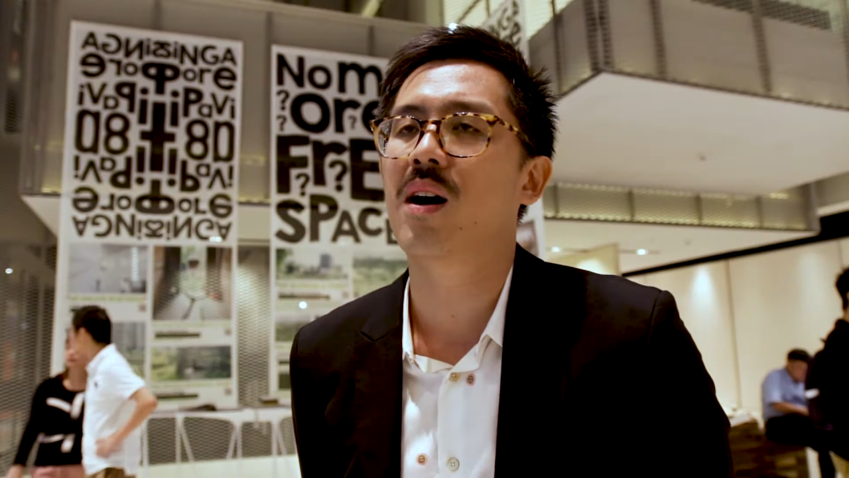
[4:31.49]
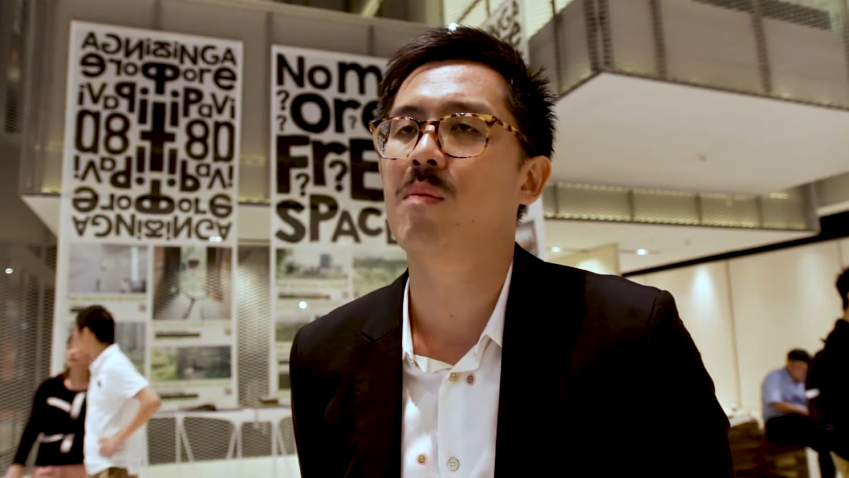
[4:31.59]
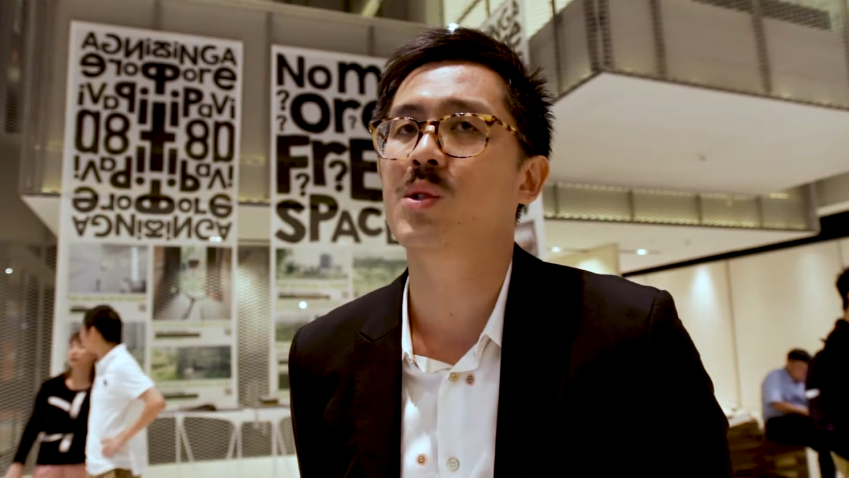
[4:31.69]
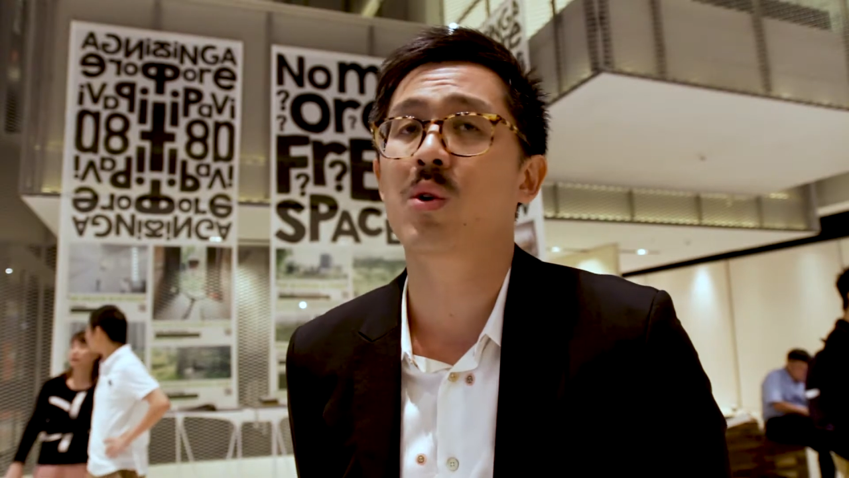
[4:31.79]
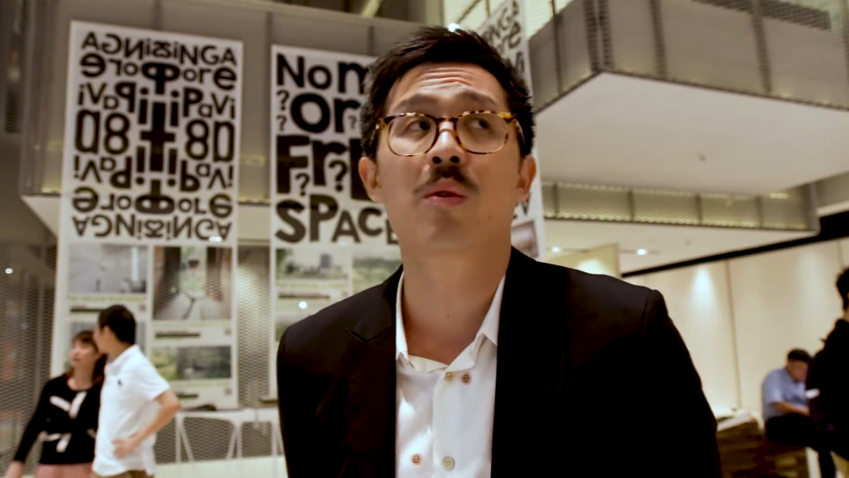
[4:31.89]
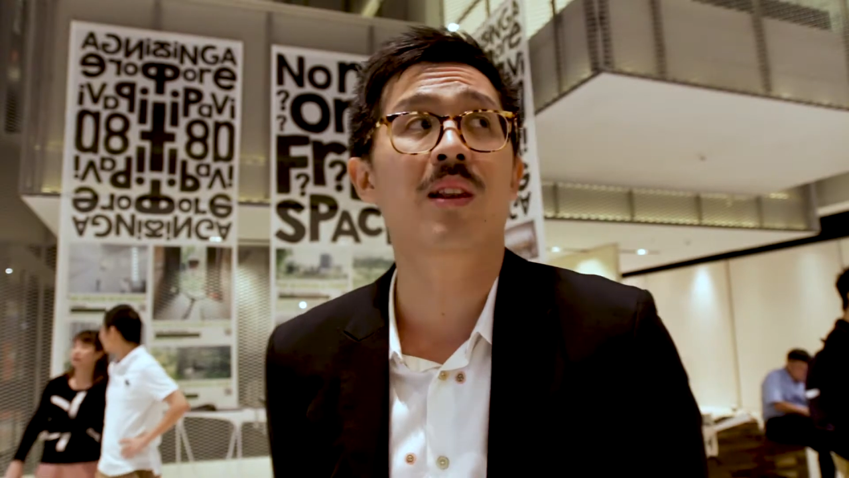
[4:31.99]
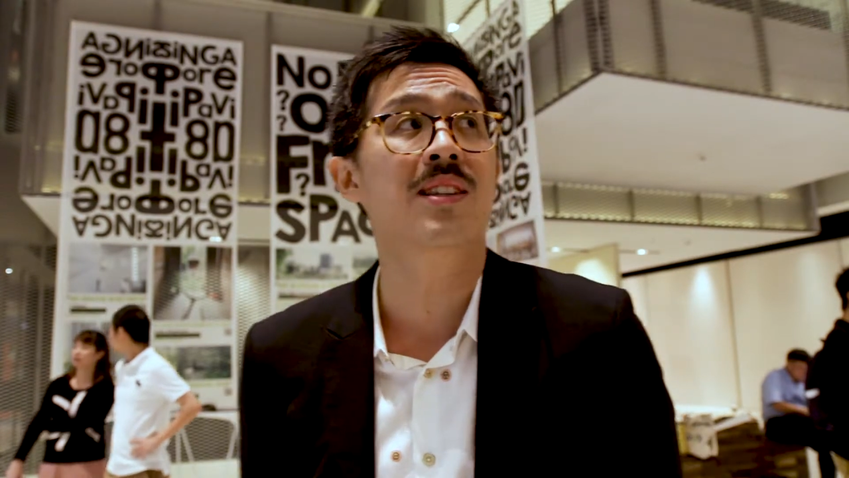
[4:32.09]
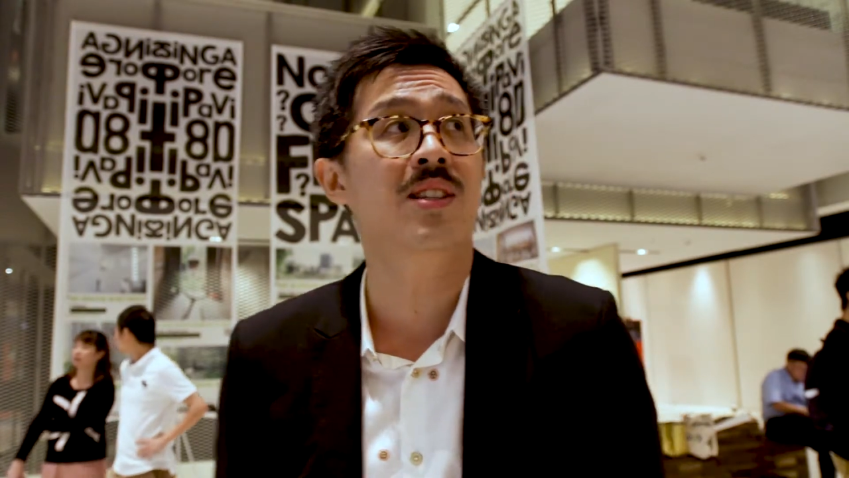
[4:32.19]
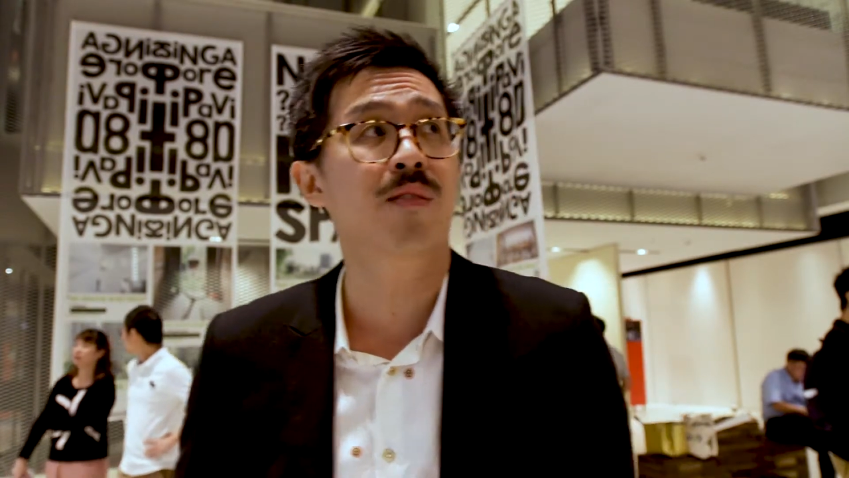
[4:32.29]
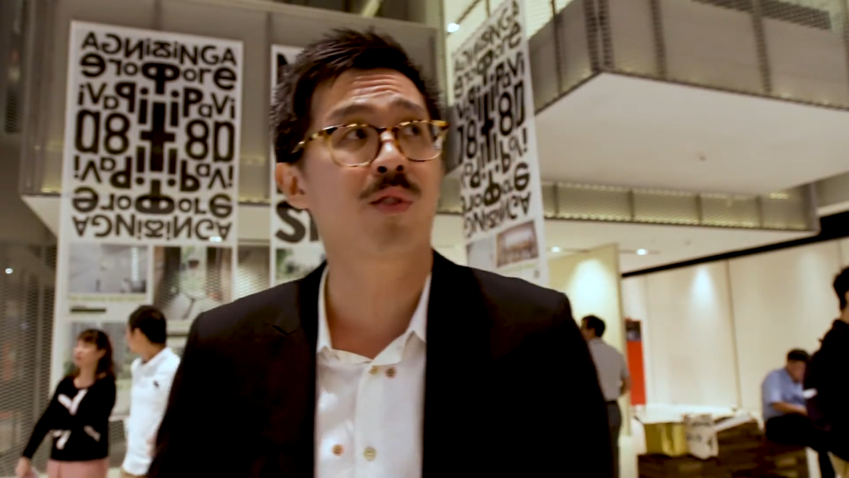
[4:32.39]
so
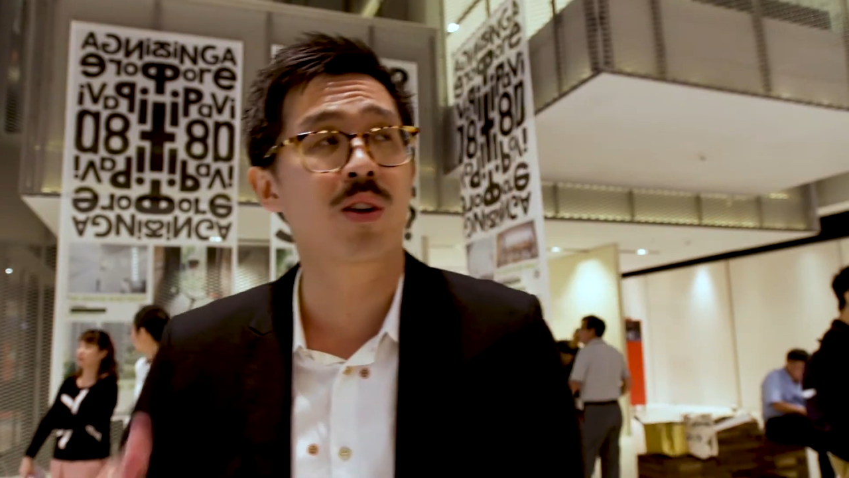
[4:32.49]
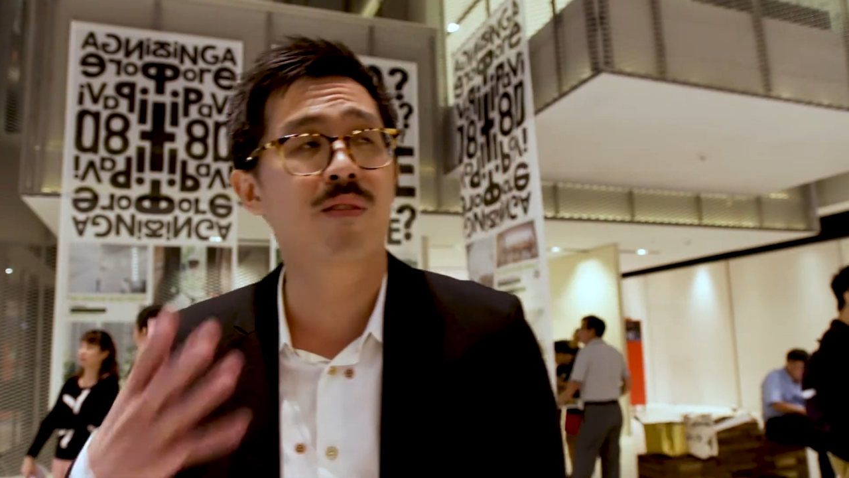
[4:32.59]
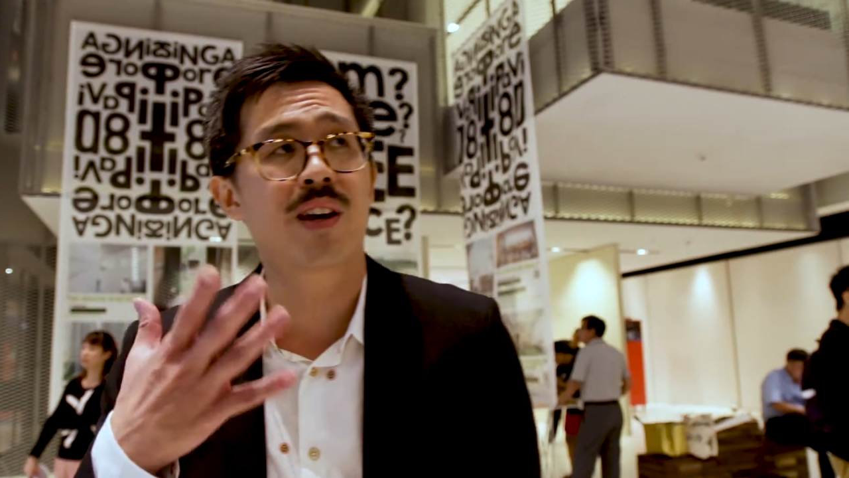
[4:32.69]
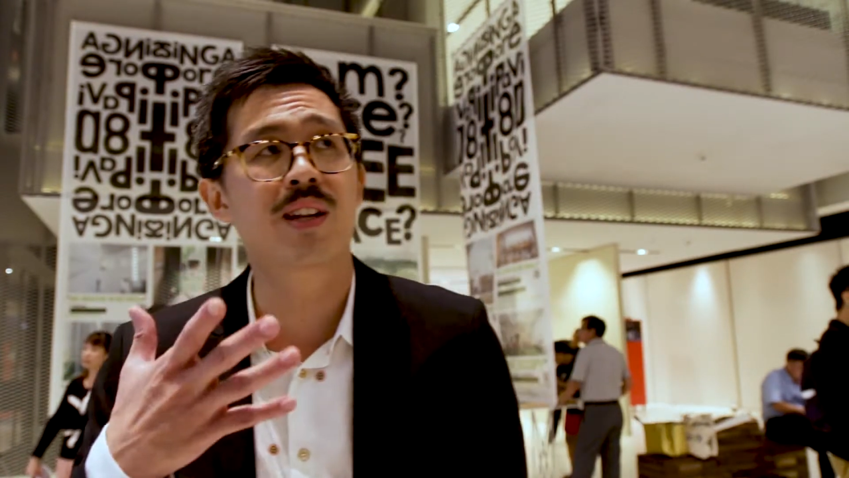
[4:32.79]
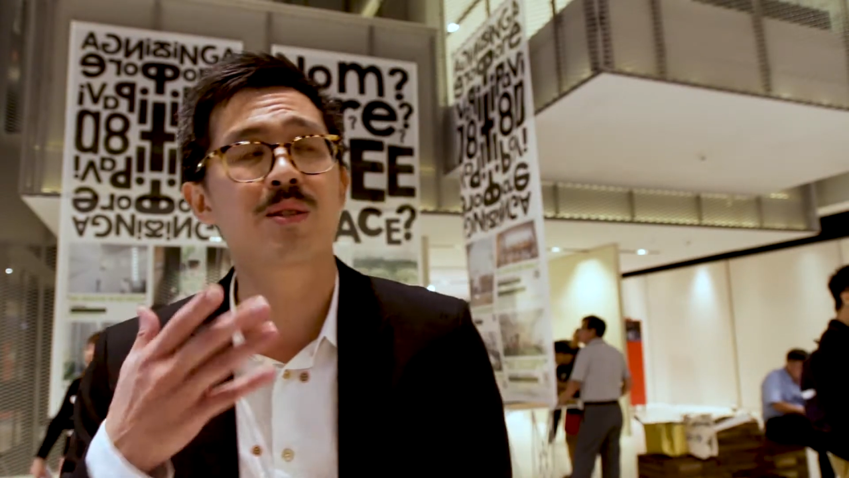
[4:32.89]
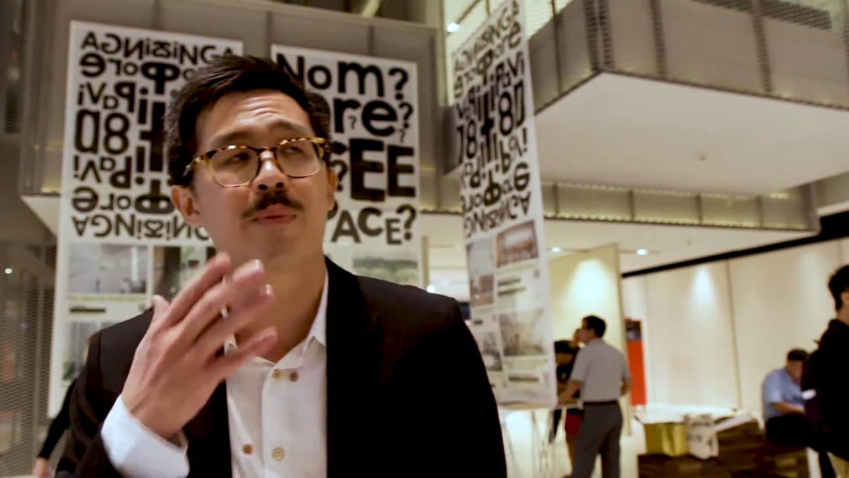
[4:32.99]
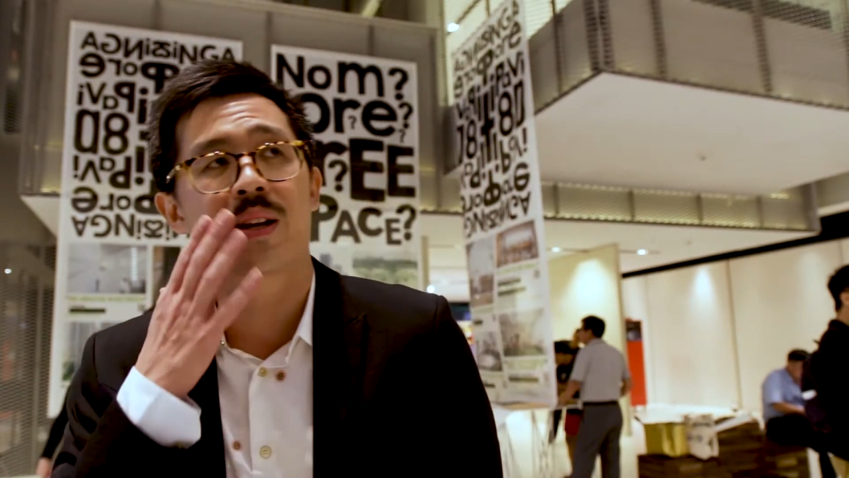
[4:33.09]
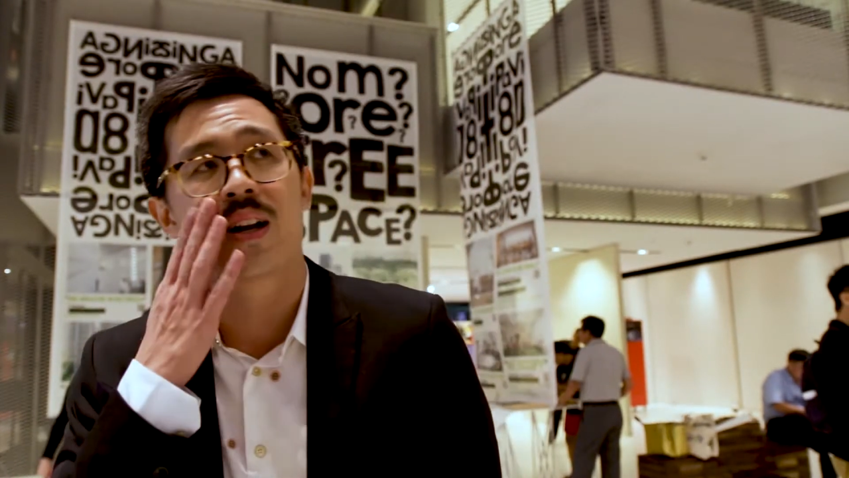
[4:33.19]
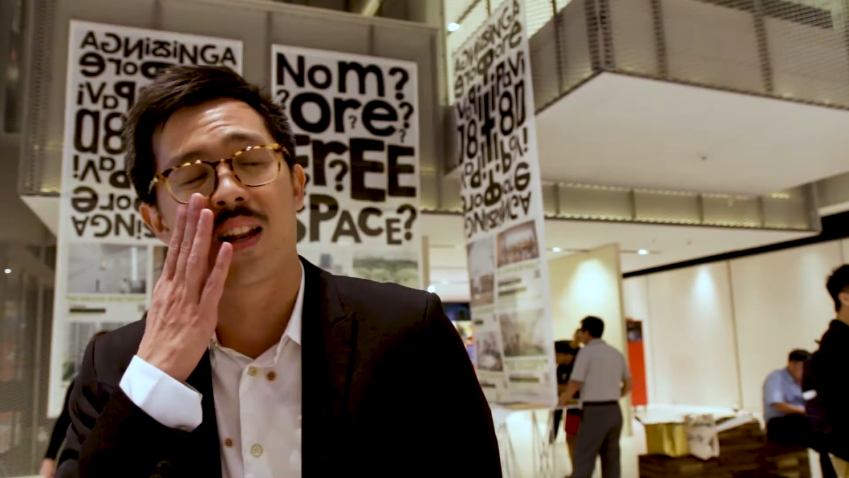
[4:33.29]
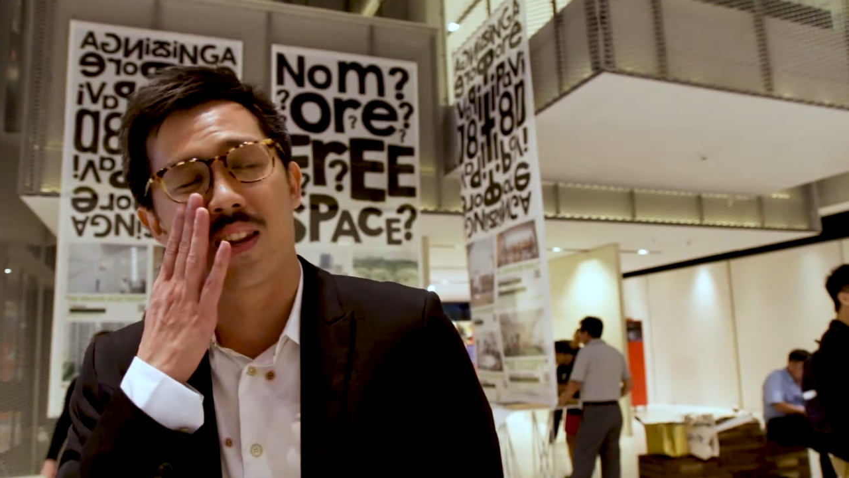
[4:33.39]
let's say for the Venice
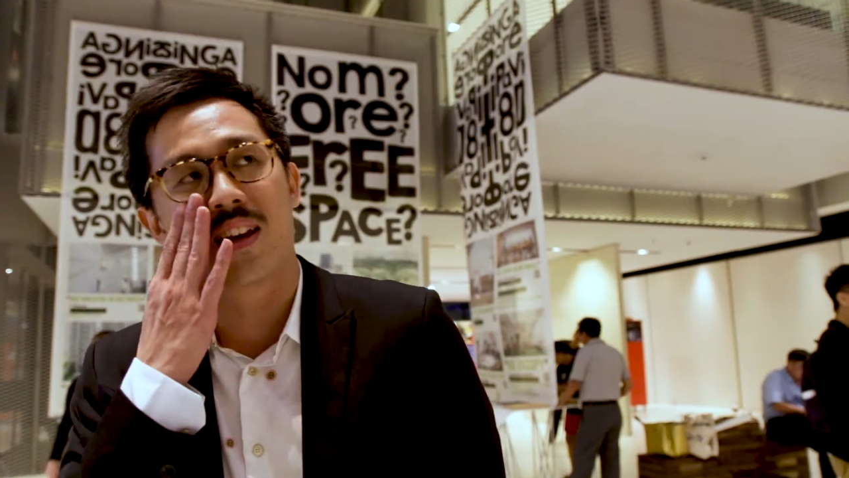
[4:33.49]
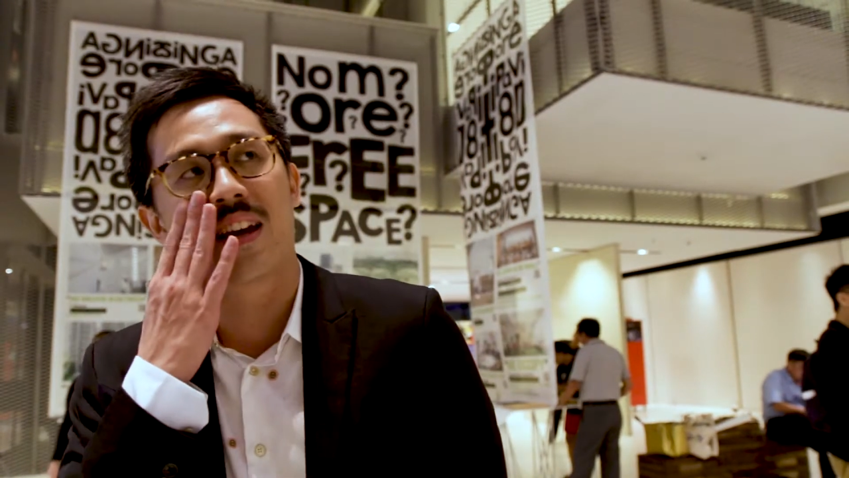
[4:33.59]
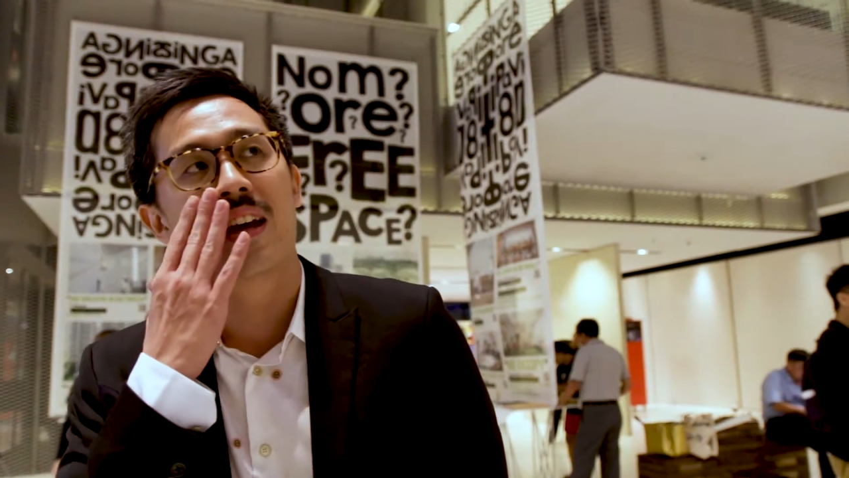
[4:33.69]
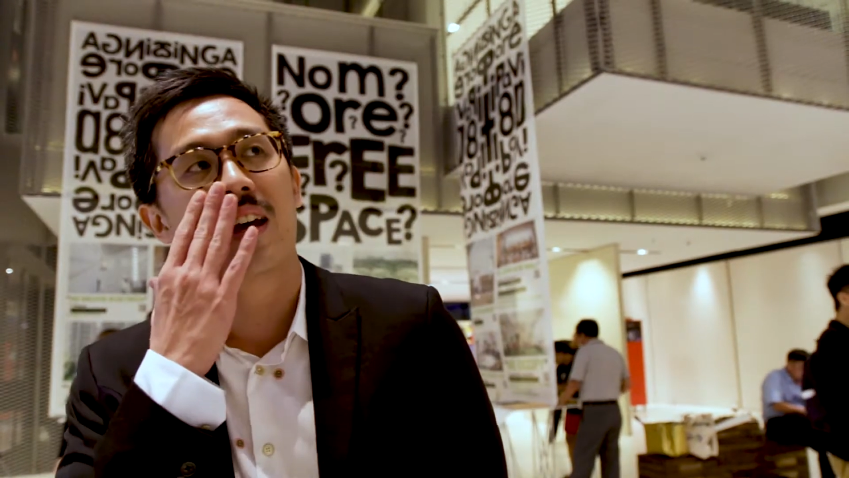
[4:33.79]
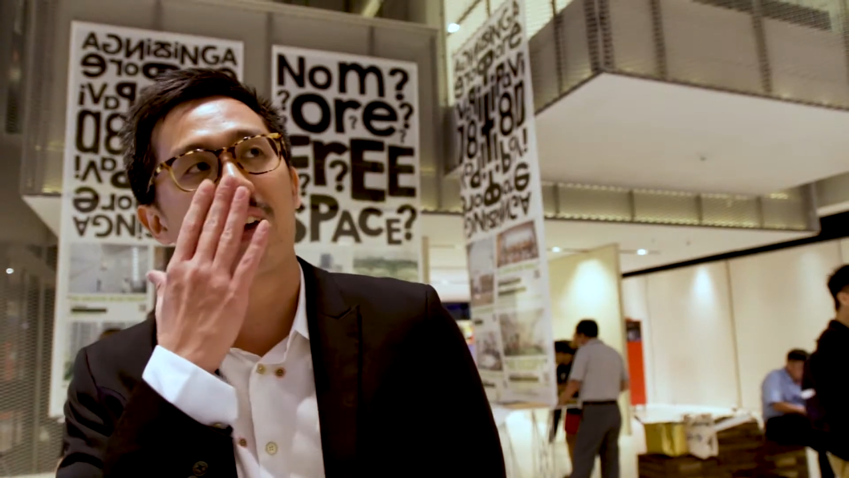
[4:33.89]
Biennale,